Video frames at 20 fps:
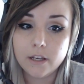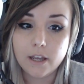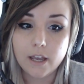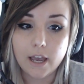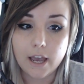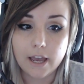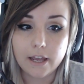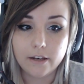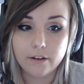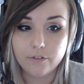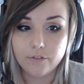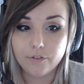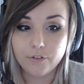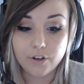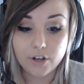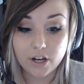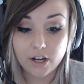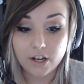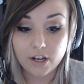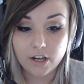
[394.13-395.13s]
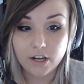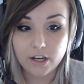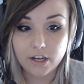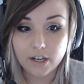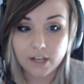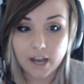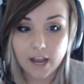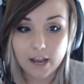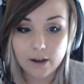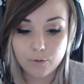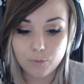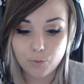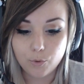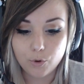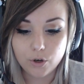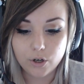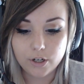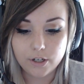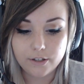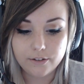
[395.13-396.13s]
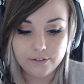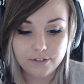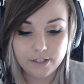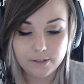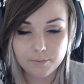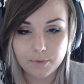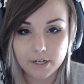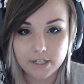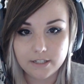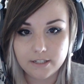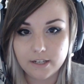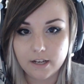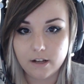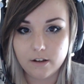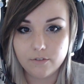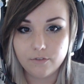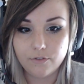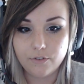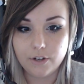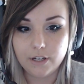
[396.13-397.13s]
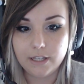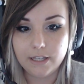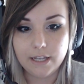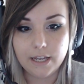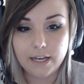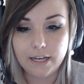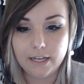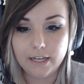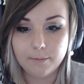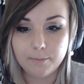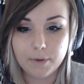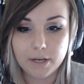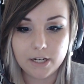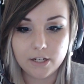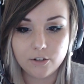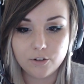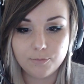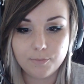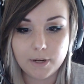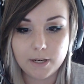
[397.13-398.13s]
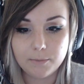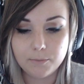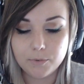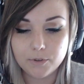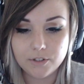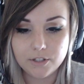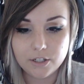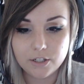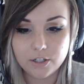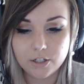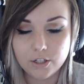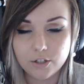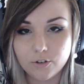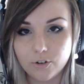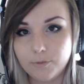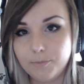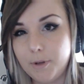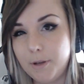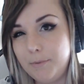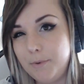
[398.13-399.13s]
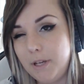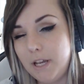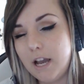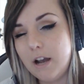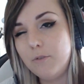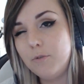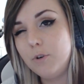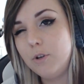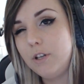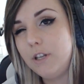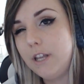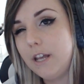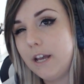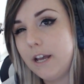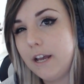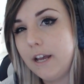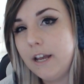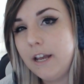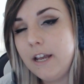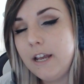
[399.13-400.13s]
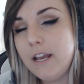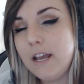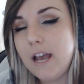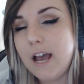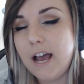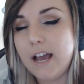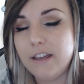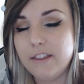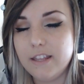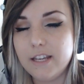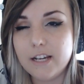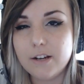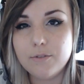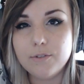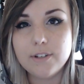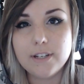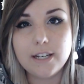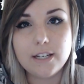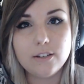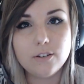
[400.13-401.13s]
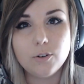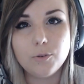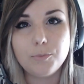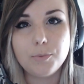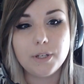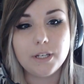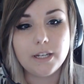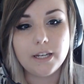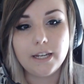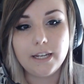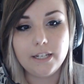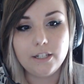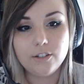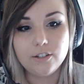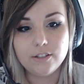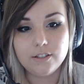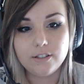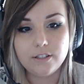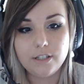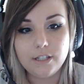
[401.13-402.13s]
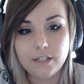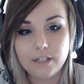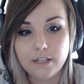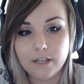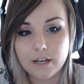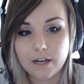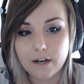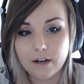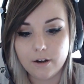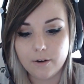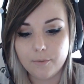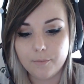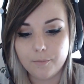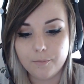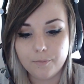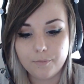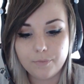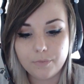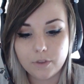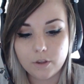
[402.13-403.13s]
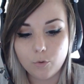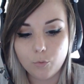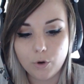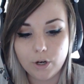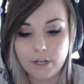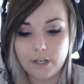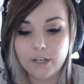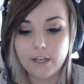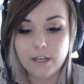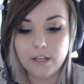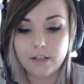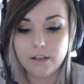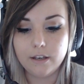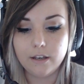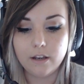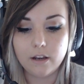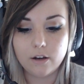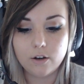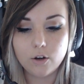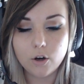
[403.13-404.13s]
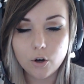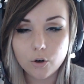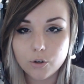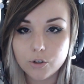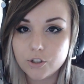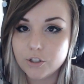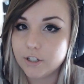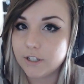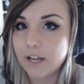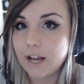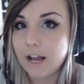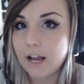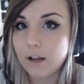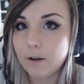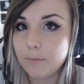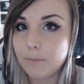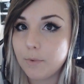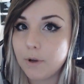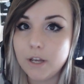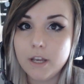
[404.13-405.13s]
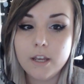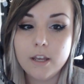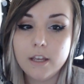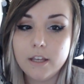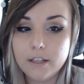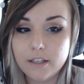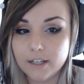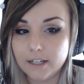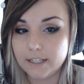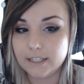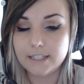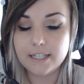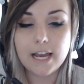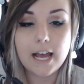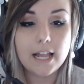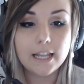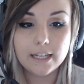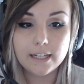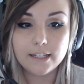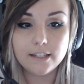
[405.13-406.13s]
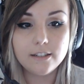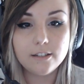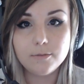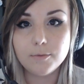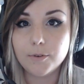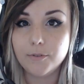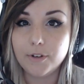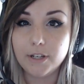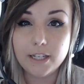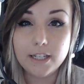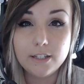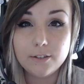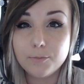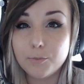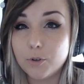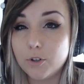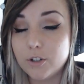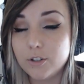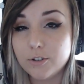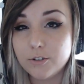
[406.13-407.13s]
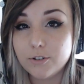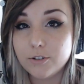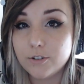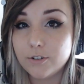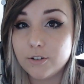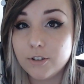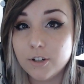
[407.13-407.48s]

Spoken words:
And if not, I would see myself in like a management position, or maybe I think I would like to open an agency where I can coach and help young talents, maybe esports